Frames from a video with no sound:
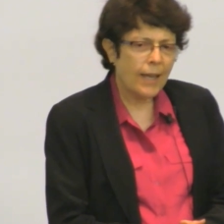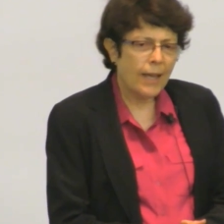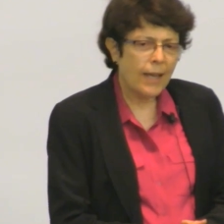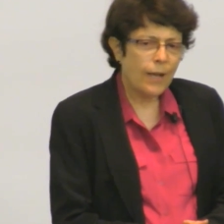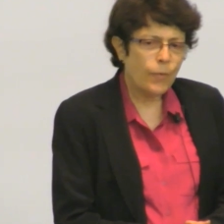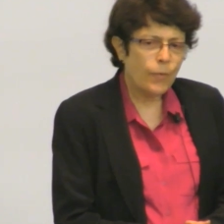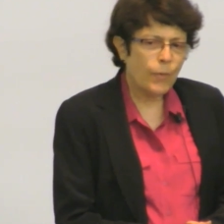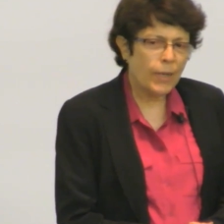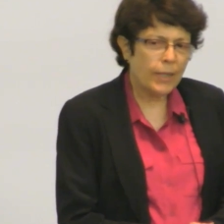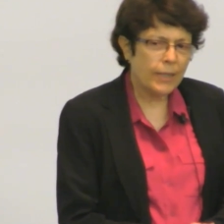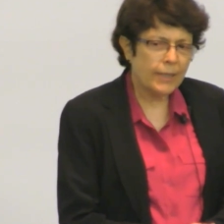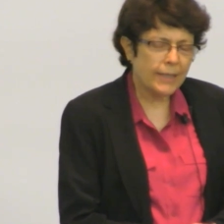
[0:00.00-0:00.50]

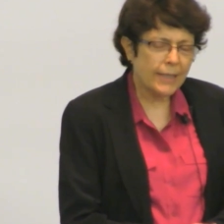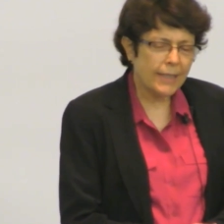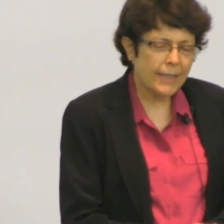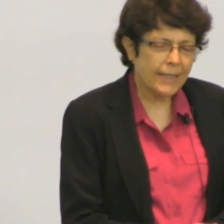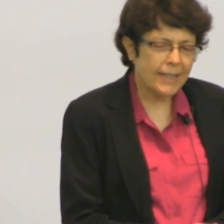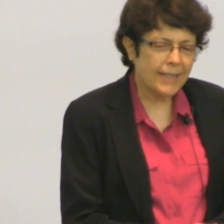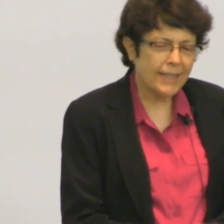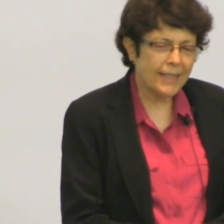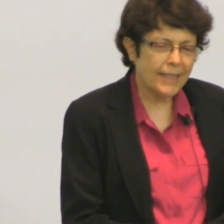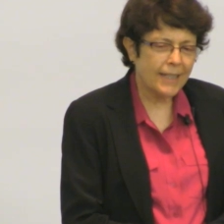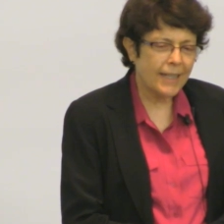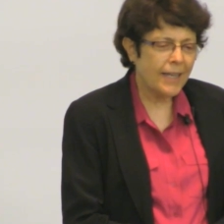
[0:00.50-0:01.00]
Well,
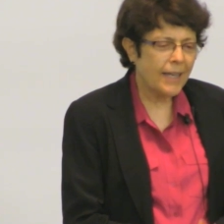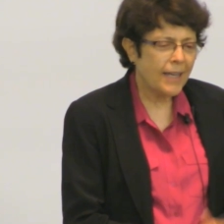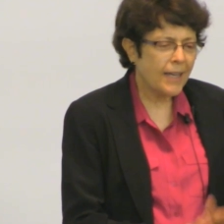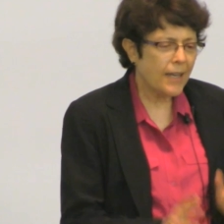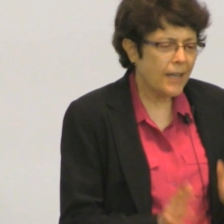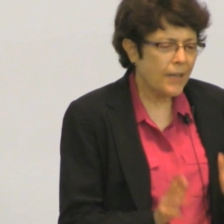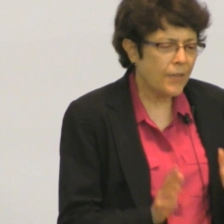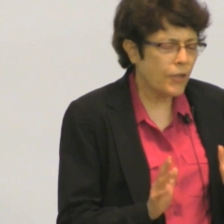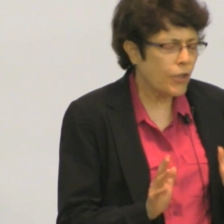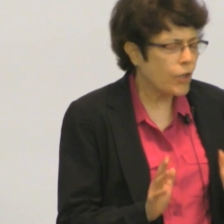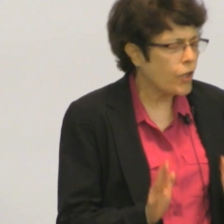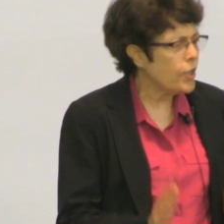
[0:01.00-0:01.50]

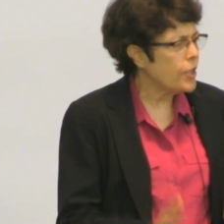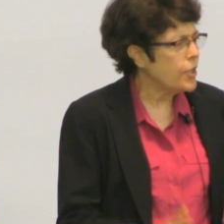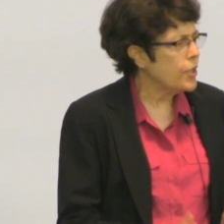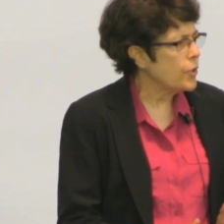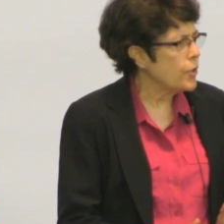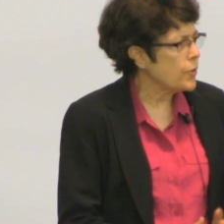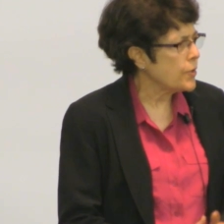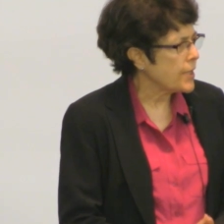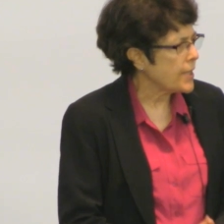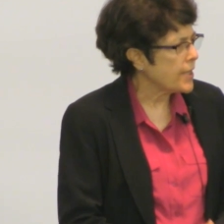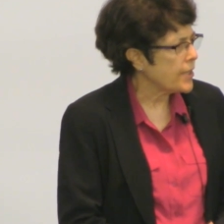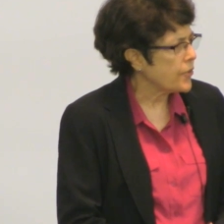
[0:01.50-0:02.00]
the good
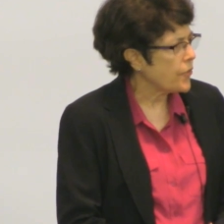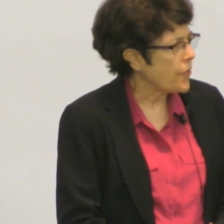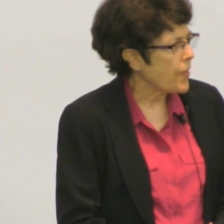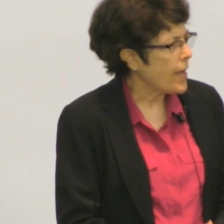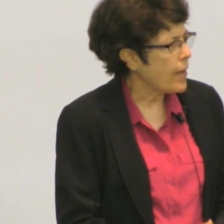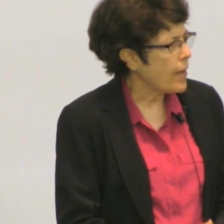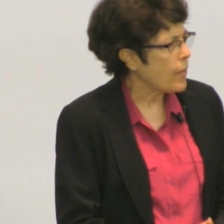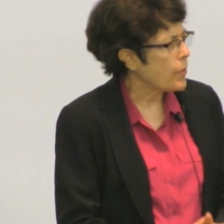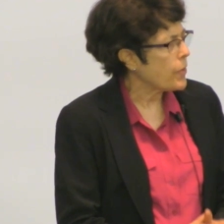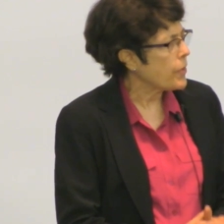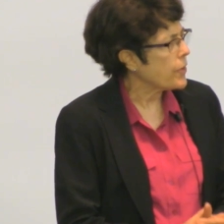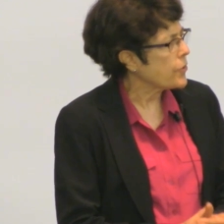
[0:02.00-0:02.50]
news is
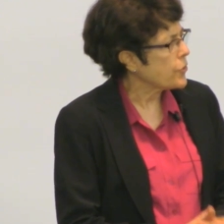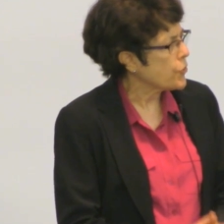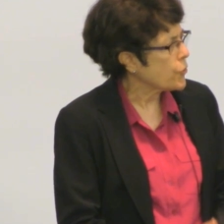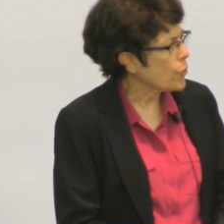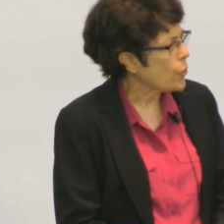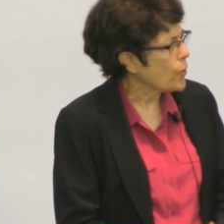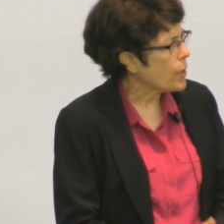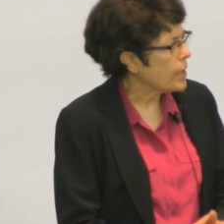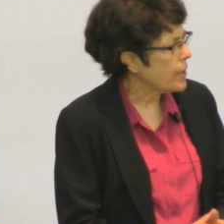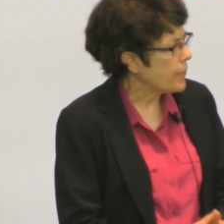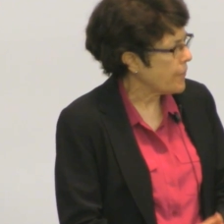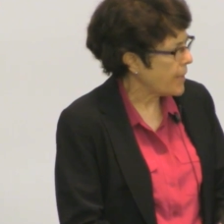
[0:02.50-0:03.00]
that with the
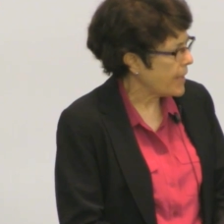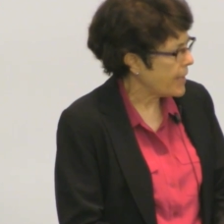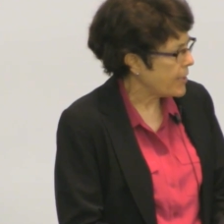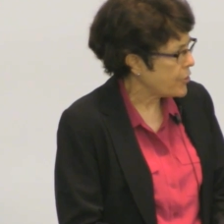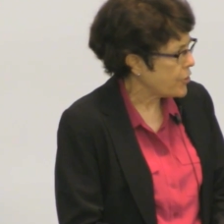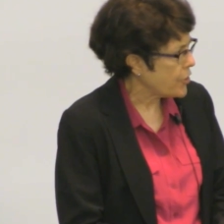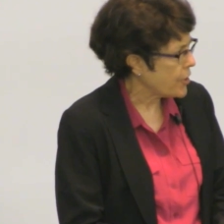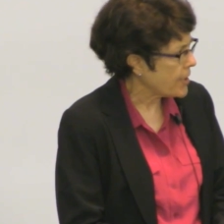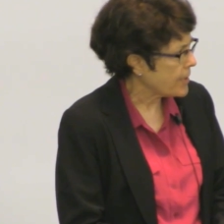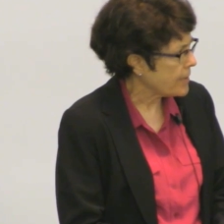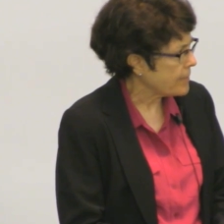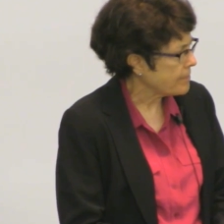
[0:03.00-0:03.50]
story of
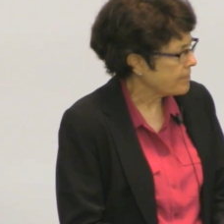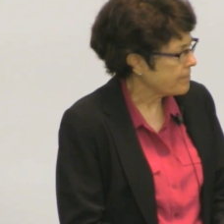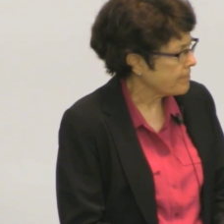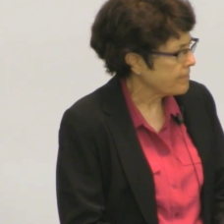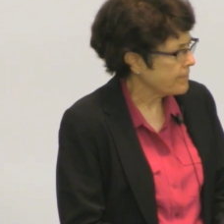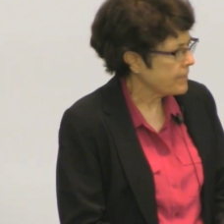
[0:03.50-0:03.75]
aging,